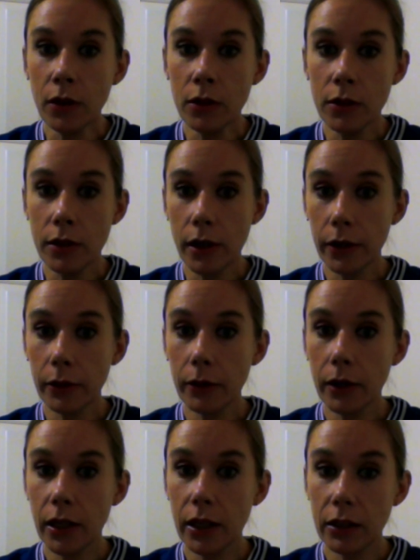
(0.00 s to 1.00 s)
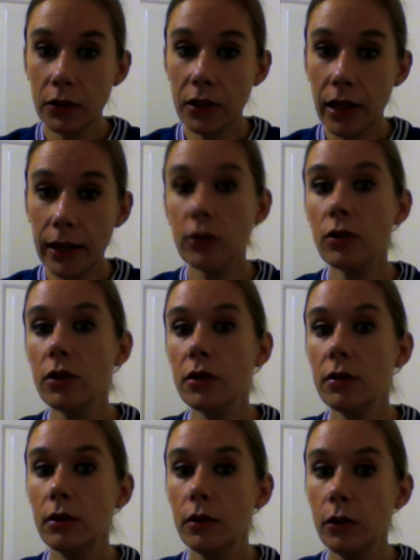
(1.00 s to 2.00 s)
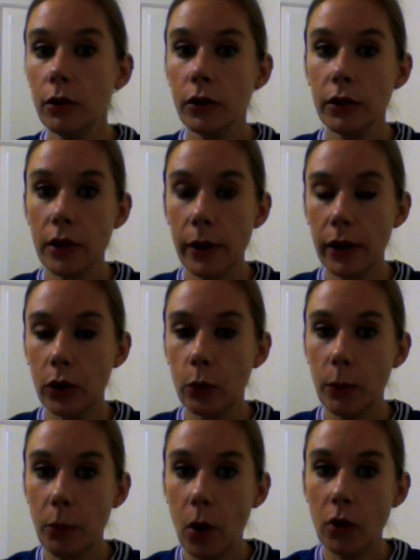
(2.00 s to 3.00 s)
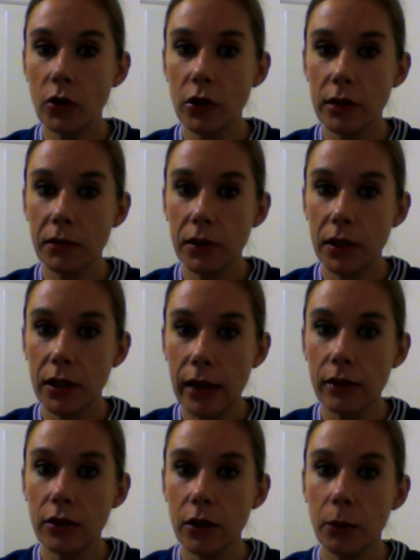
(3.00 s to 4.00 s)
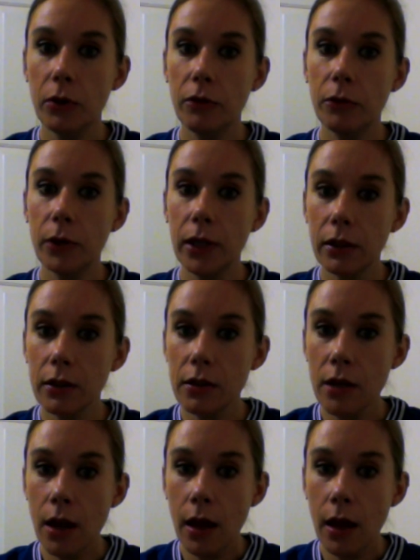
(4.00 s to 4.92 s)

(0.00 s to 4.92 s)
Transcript: So it does look as though it could be positive in the next couple of weeks,